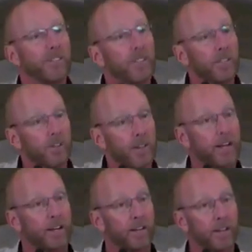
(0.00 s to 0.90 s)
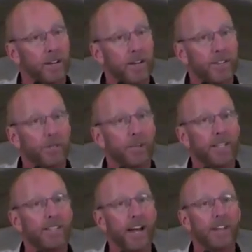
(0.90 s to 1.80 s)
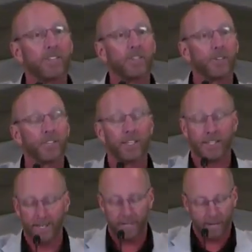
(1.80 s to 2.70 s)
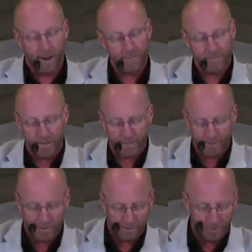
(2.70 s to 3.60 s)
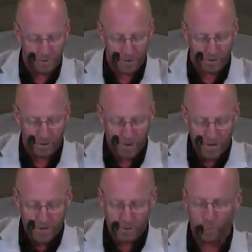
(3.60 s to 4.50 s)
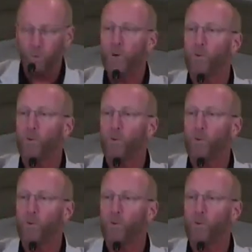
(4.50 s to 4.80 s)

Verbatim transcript: is still there, so he's got certainty and confidence in the future. So we